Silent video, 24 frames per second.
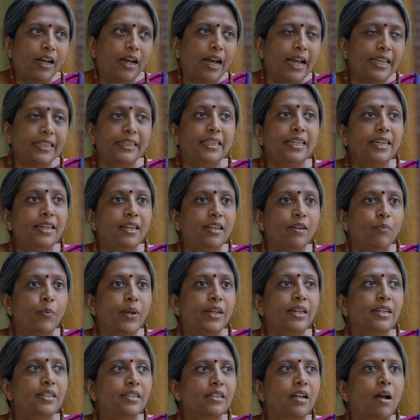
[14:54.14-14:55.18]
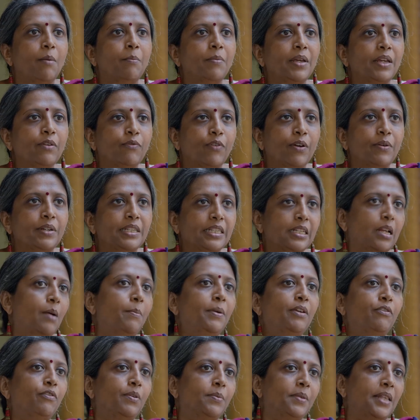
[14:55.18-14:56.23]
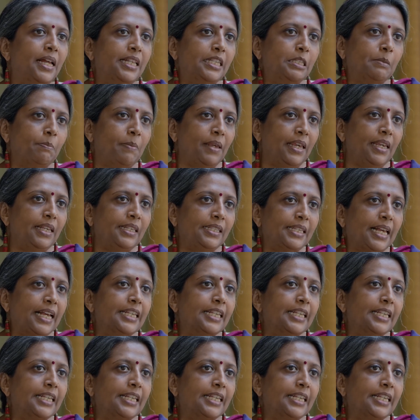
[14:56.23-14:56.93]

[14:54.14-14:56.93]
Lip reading: I think when it's coming from that space,